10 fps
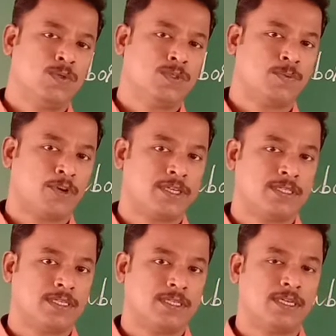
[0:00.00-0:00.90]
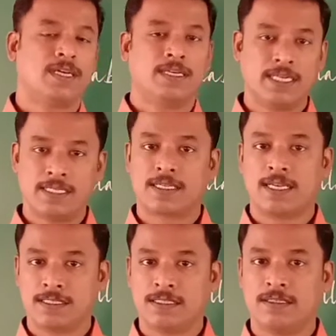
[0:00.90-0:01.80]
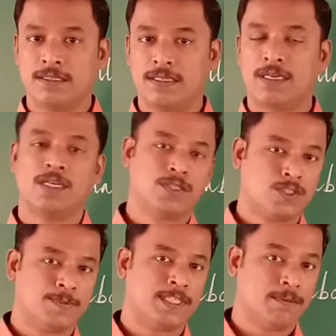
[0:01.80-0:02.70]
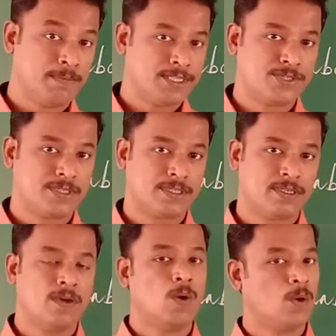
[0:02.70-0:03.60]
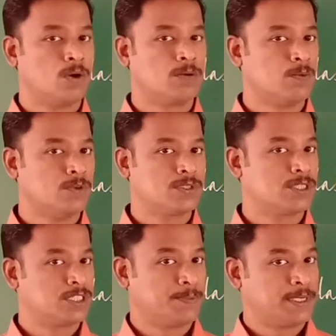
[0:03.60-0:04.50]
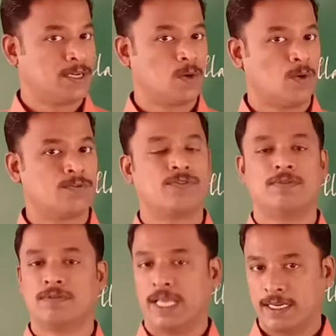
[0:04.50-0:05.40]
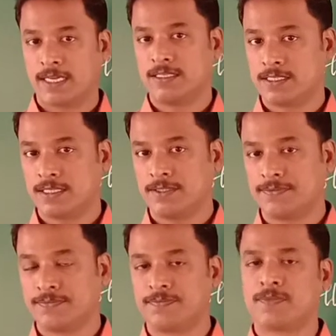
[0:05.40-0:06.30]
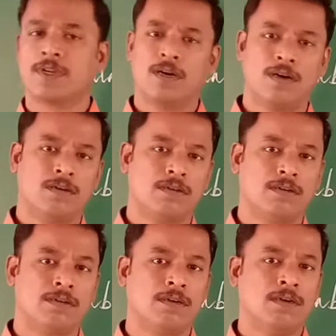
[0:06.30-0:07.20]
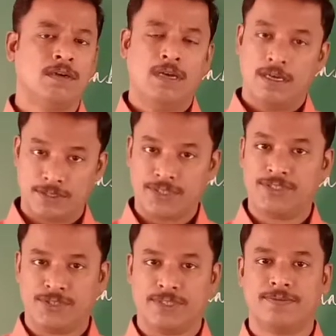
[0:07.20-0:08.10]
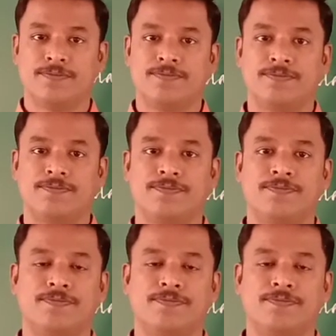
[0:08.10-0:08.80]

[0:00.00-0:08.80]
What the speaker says: whose poetry is considered to be the best or most typical of their country or region.